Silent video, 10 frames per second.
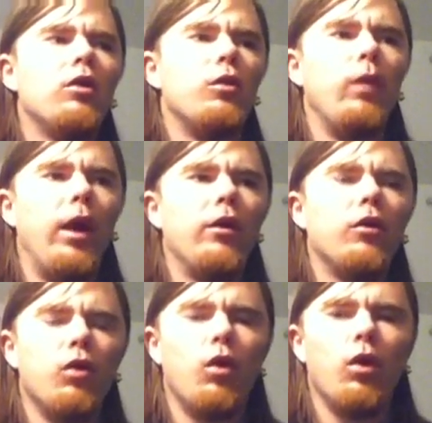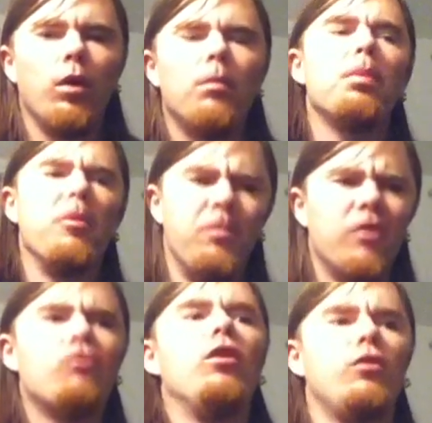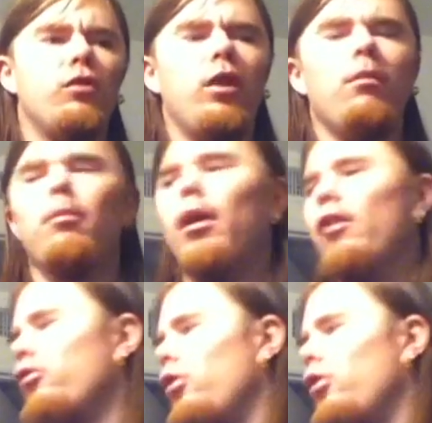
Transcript: to Randy Couture, the best wrestler in MMA.